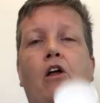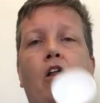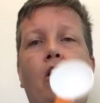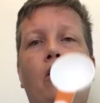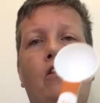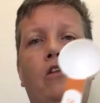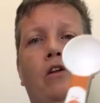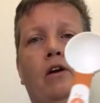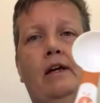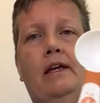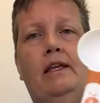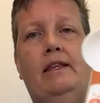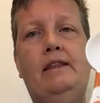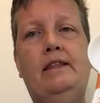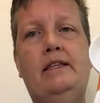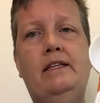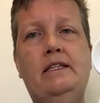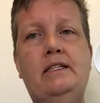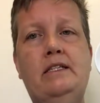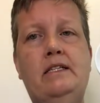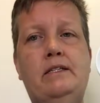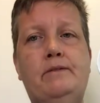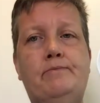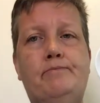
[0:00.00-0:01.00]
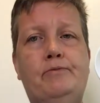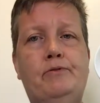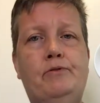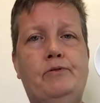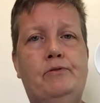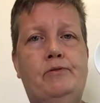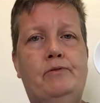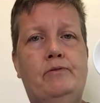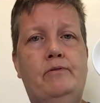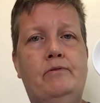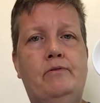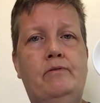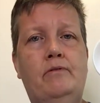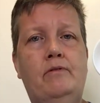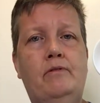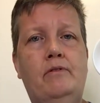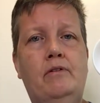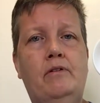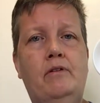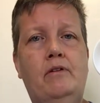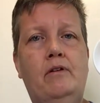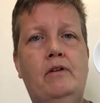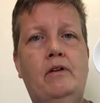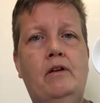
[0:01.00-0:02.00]
Look at this spoon.
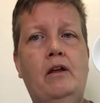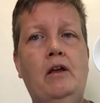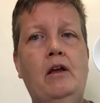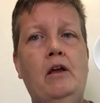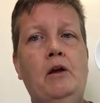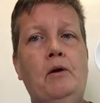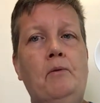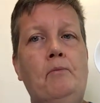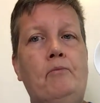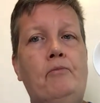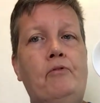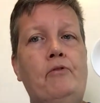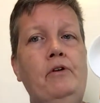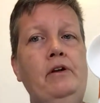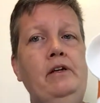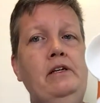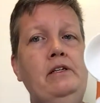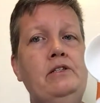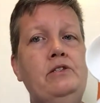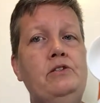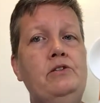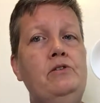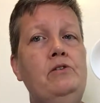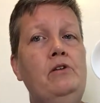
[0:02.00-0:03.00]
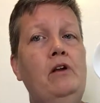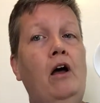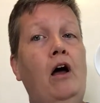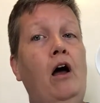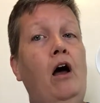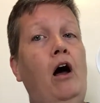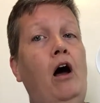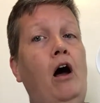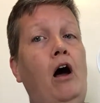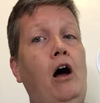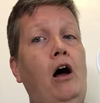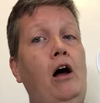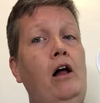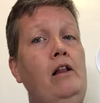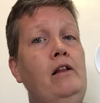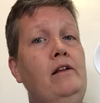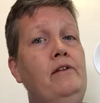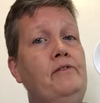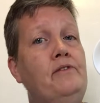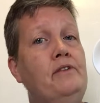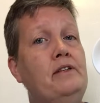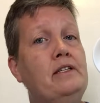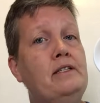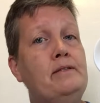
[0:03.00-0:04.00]
Pretty soon, all
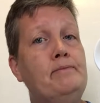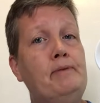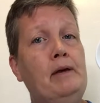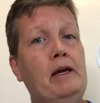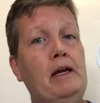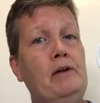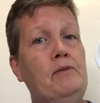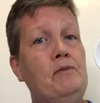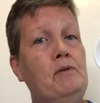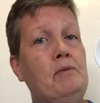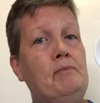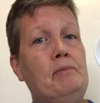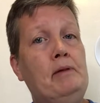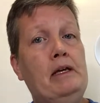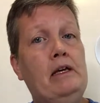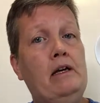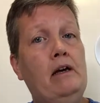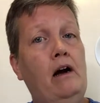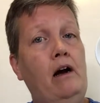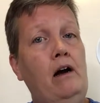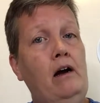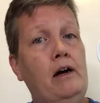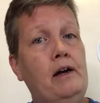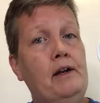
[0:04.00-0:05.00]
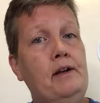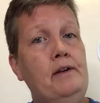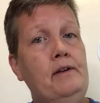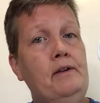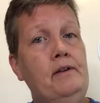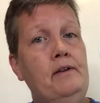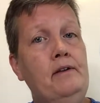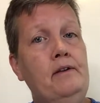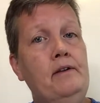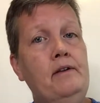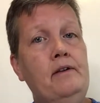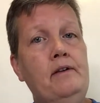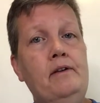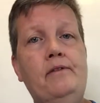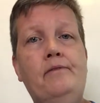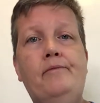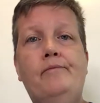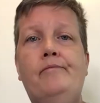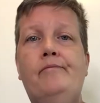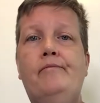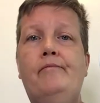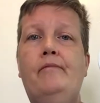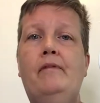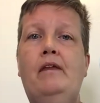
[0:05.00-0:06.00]
of this paint will be gone.
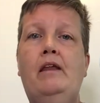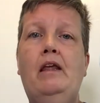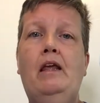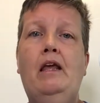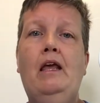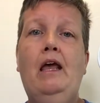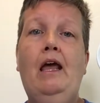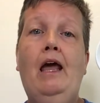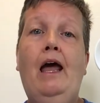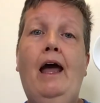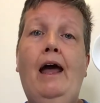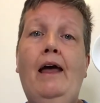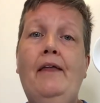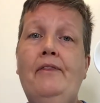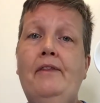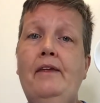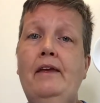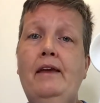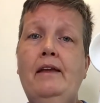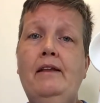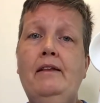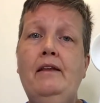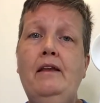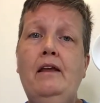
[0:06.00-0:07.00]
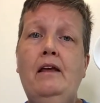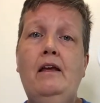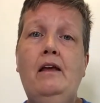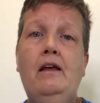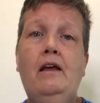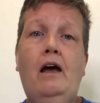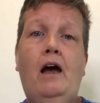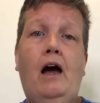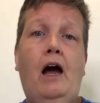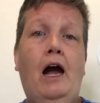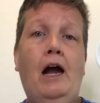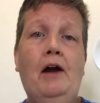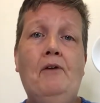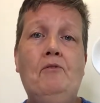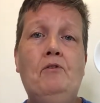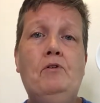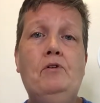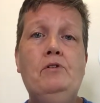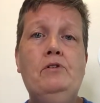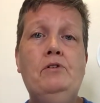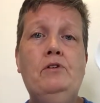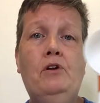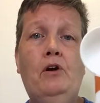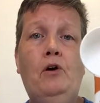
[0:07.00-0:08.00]
And then I
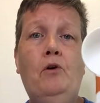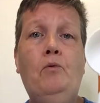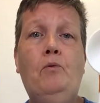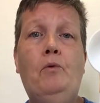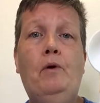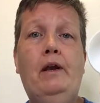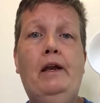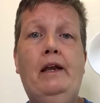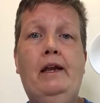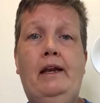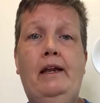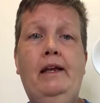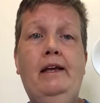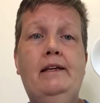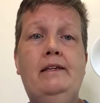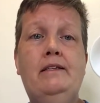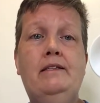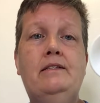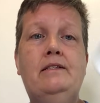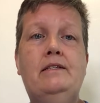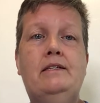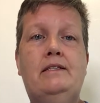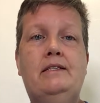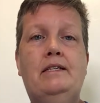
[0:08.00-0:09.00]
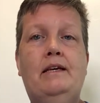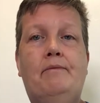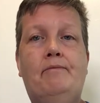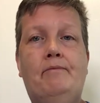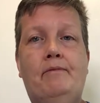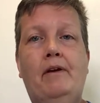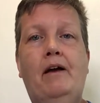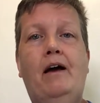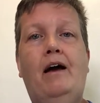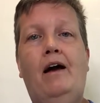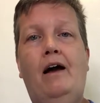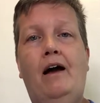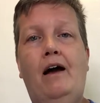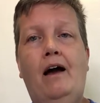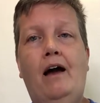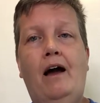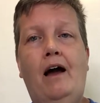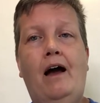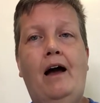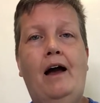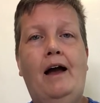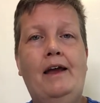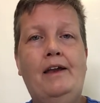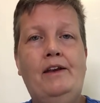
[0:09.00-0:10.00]
won't know what it is, except
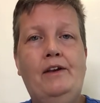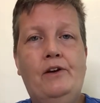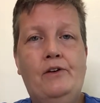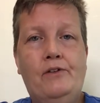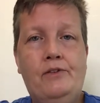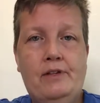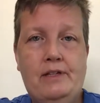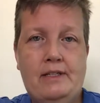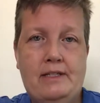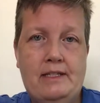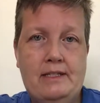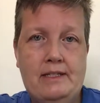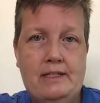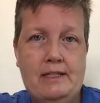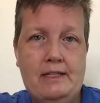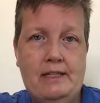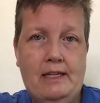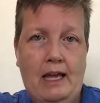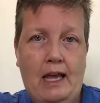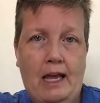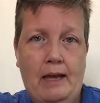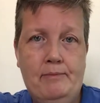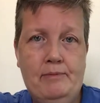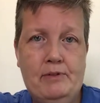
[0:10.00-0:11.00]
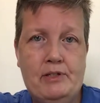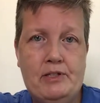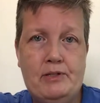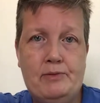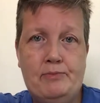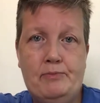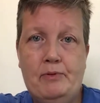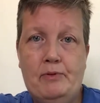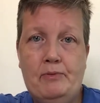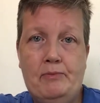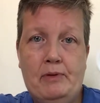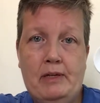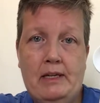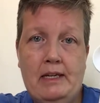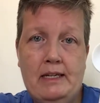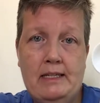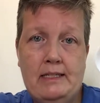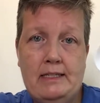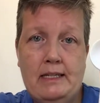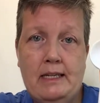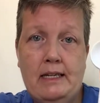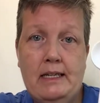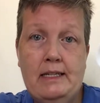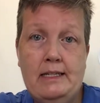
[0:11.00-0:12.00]
I know this is a tablespoon
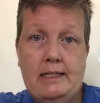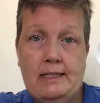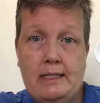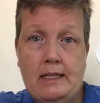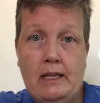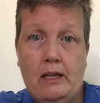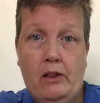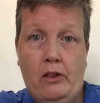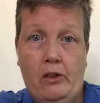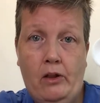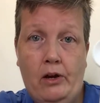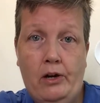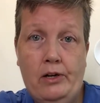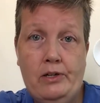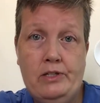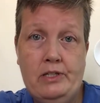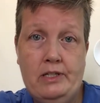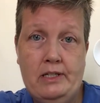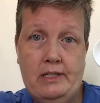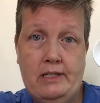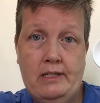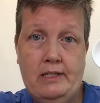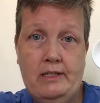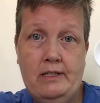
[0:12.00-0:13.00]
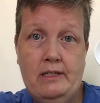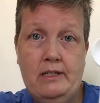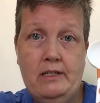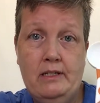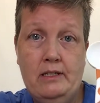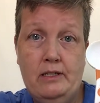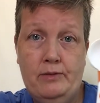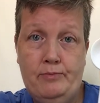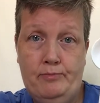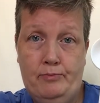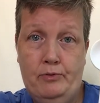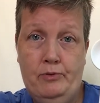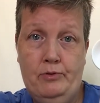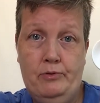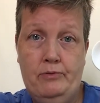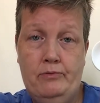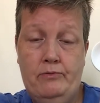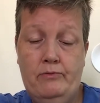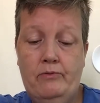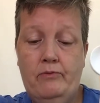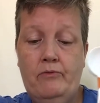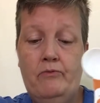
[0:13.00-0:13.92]
because it is the largest spoon.